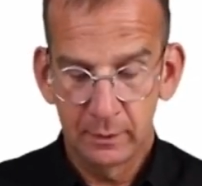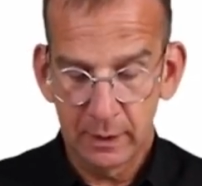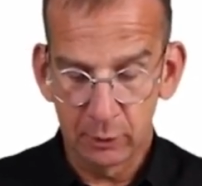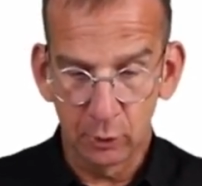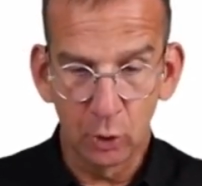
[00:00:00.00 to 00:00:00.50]

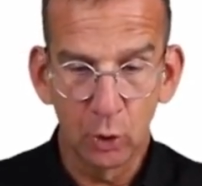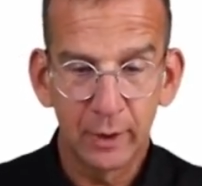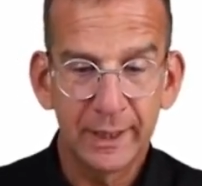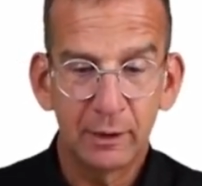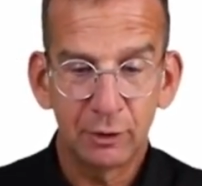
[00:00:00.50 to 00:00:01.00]
Now the goal
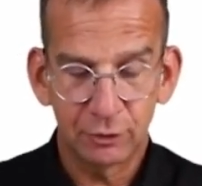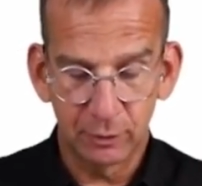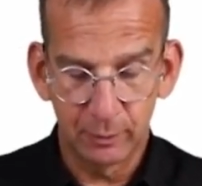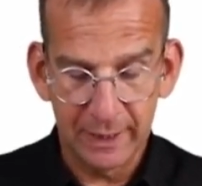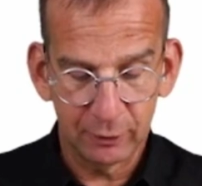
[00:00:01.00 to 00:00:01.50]
here is
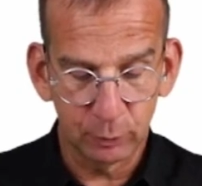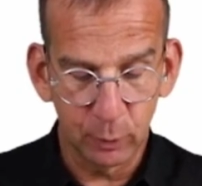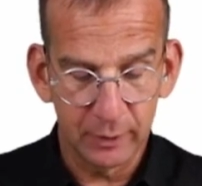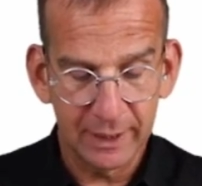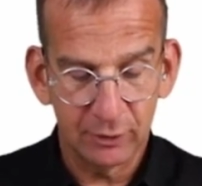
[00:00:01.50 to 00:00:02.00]
that we
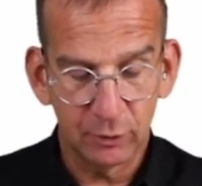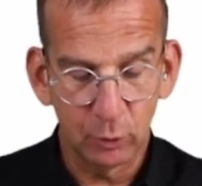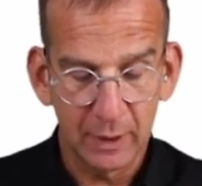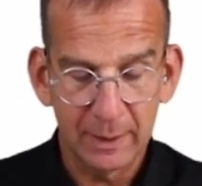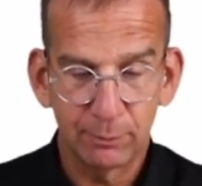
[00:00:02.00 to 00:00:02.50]
export that
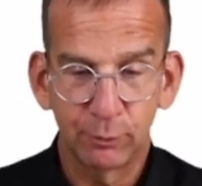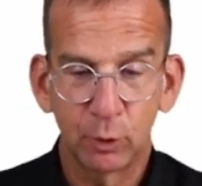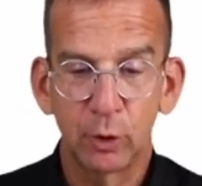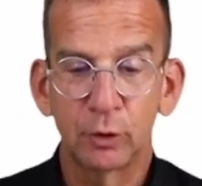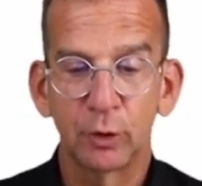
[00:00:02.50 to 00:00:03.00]
to
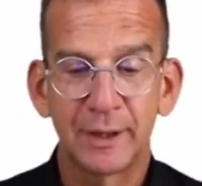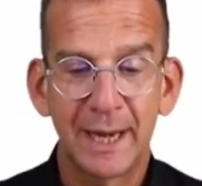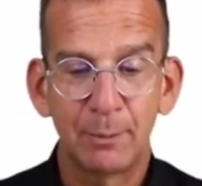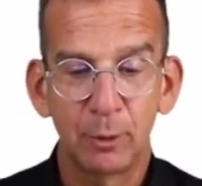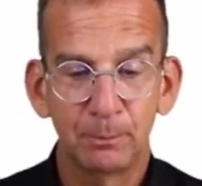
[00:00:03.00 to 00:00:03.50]

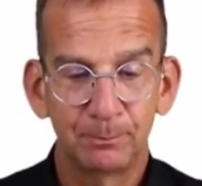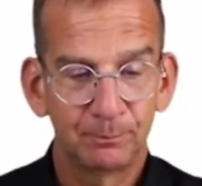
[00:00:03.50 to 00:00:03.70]
lab4.yaml,